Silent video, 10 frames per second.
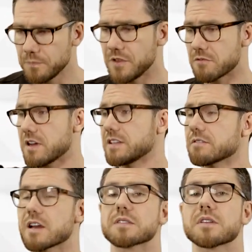
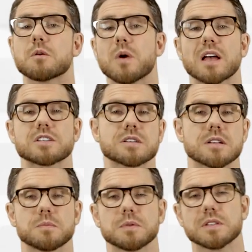redirect the question
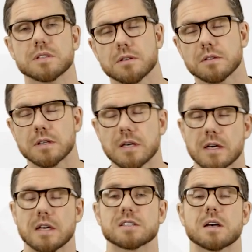and put it on
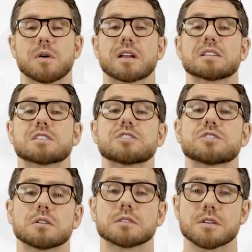someone else's
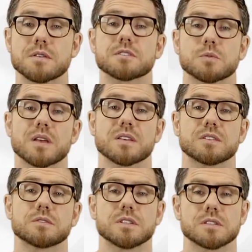shoulder. This way they
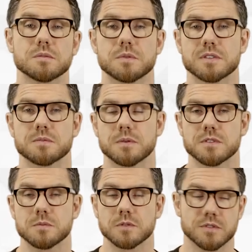don't need to be
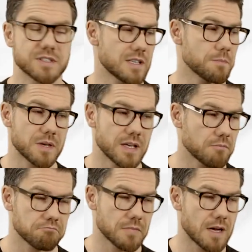responsible, or
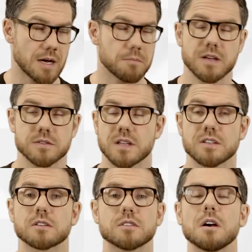simply because
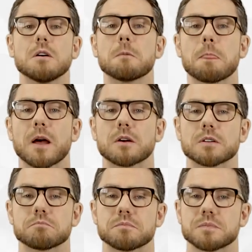they don't know,
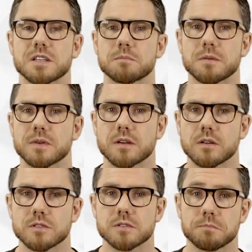or simply
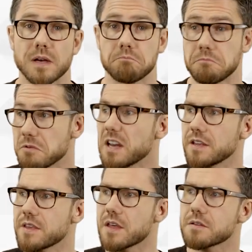because
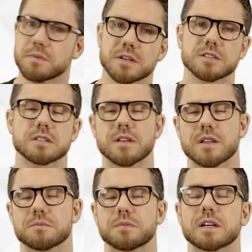really the other person, the
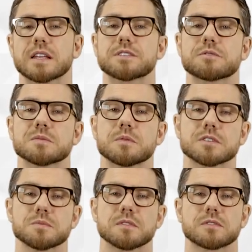other party is
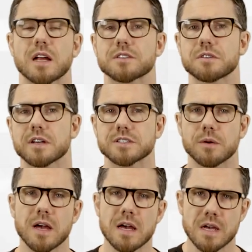responsible for answering.
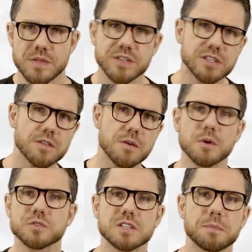So these are the
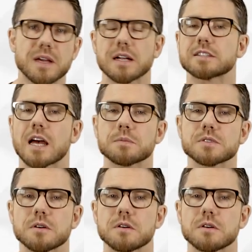most typical types